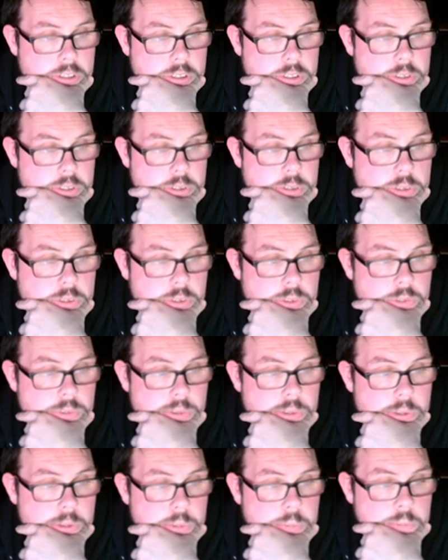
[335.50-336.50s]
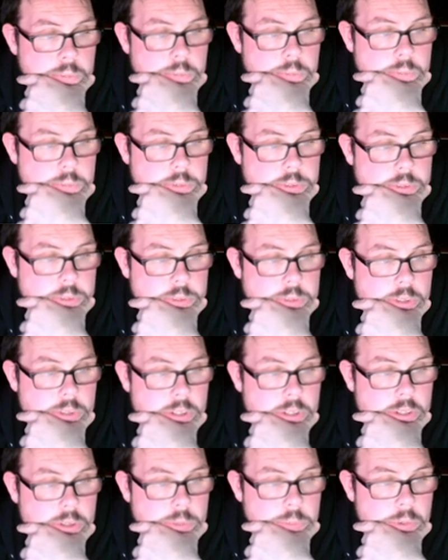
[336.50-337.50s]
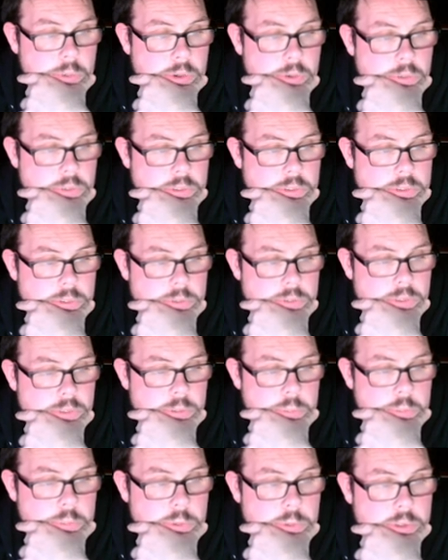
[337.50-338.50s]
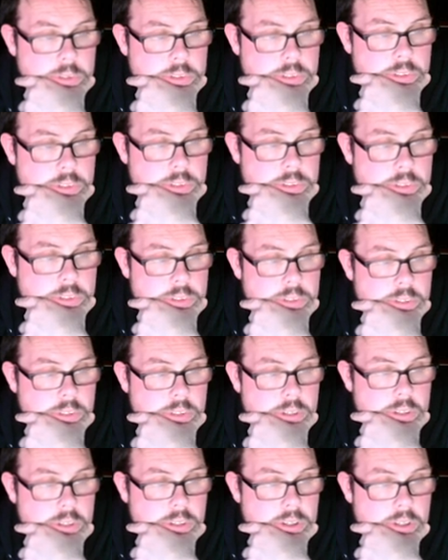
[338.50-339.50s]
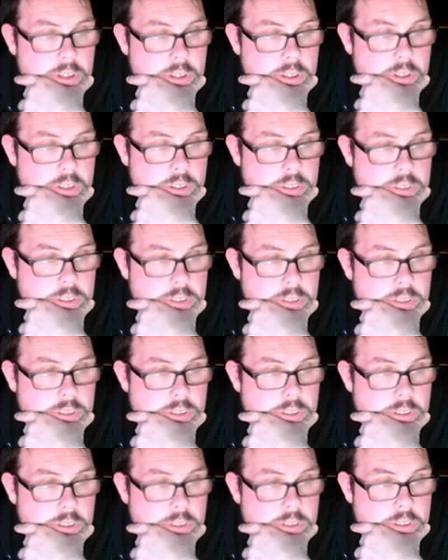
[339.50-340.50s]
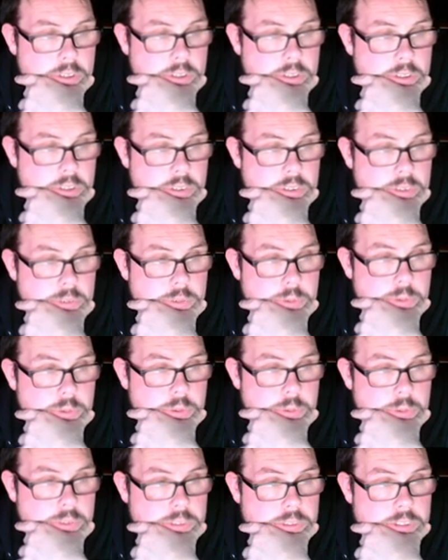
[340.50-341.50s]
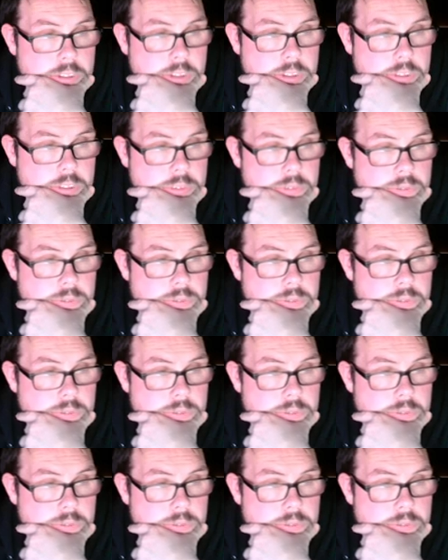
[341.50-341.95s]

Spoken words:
Thor films, a lot of Marvel stuff films basically, and a few other ones there.